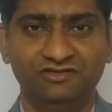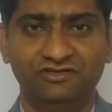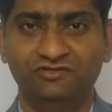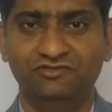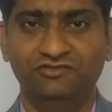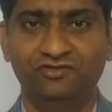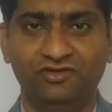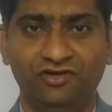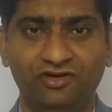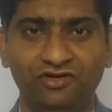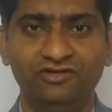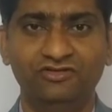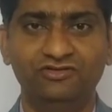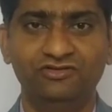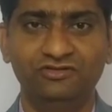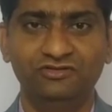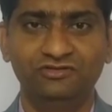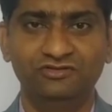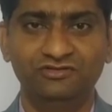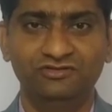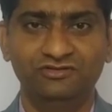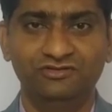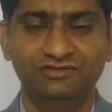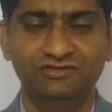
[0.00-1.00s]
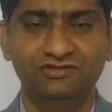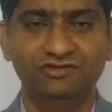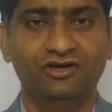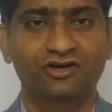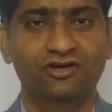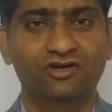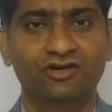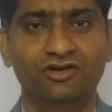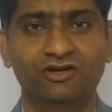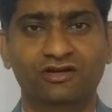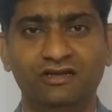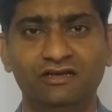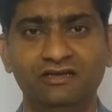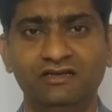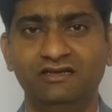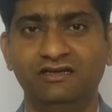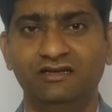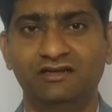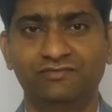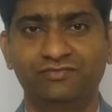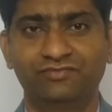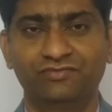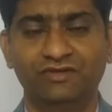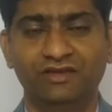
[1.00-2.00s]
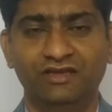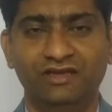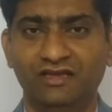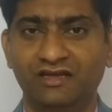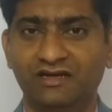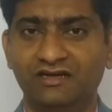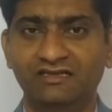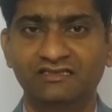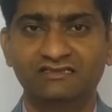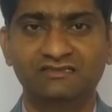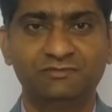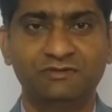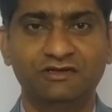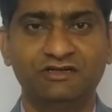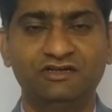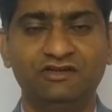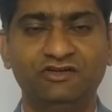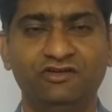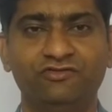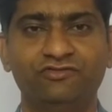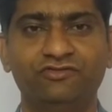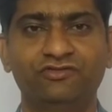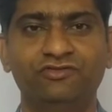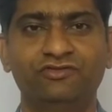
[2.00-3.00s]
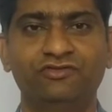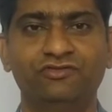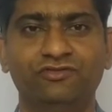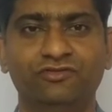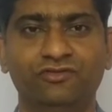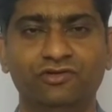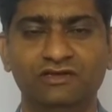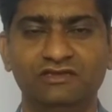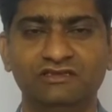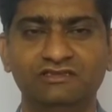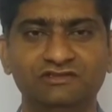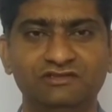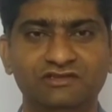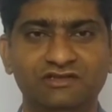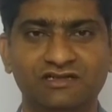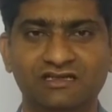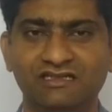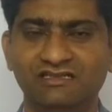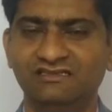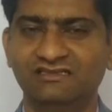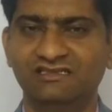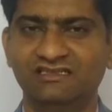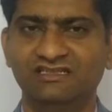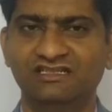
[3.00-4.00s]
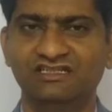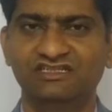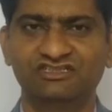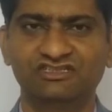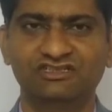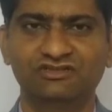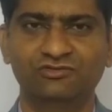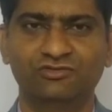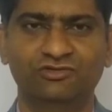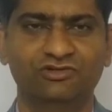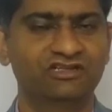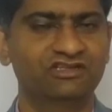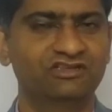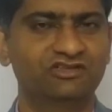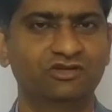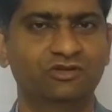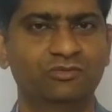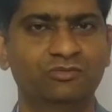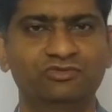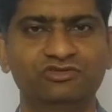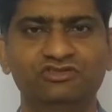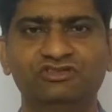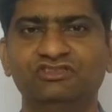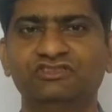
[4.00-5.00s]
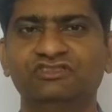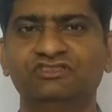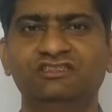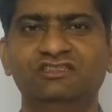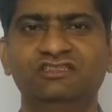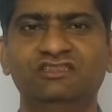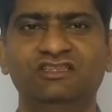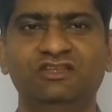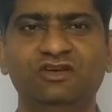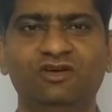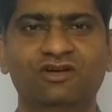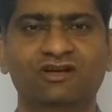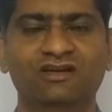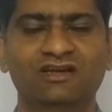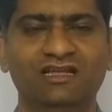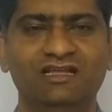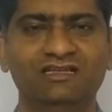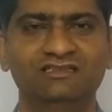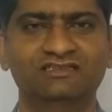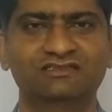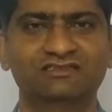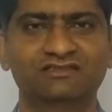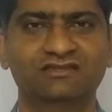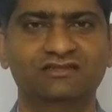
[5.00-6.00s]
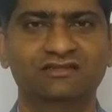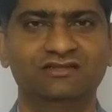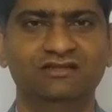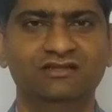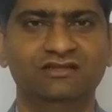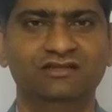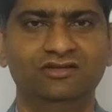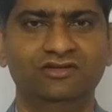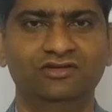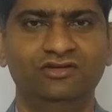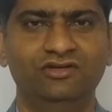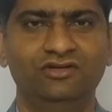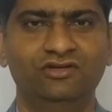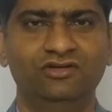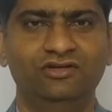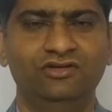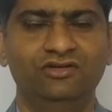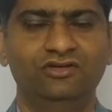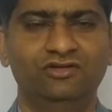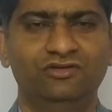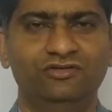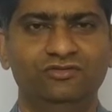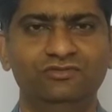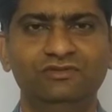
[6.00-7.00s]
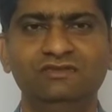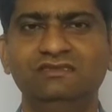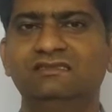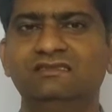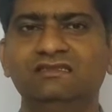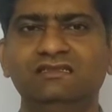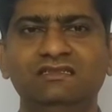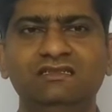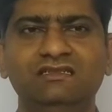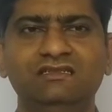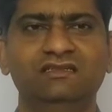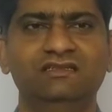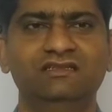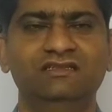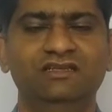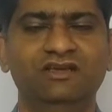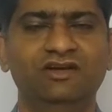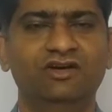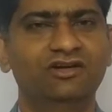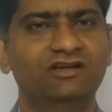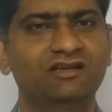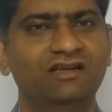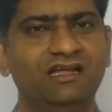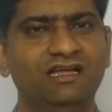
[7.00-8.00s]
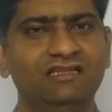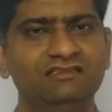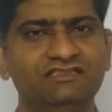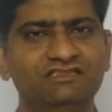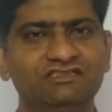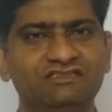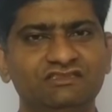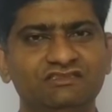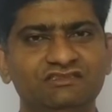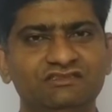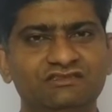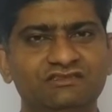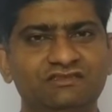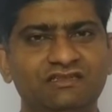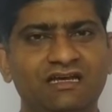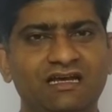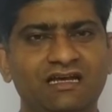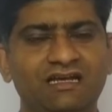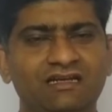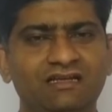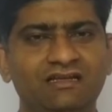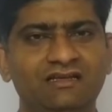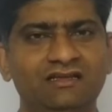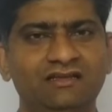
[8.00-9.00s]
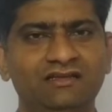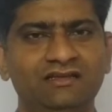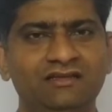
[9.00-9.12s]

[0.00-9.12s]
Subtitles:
to follow you, you are not a leader. Irrespective of what is your designation, what is your position in the organization. We see in the organizations that